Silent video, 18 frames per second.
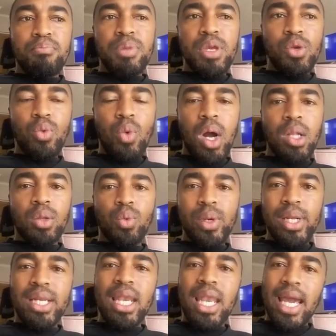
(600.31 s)
Meanwhile,
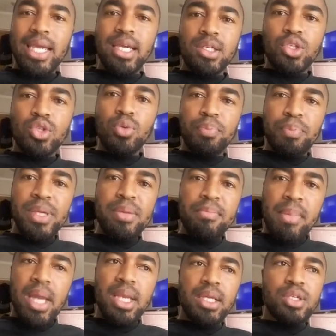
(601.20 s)
we'd like to be
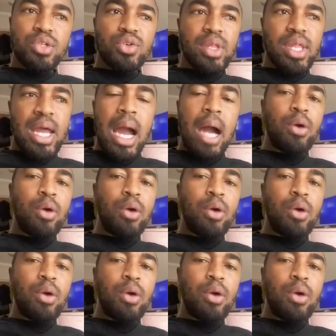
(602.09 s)
money so that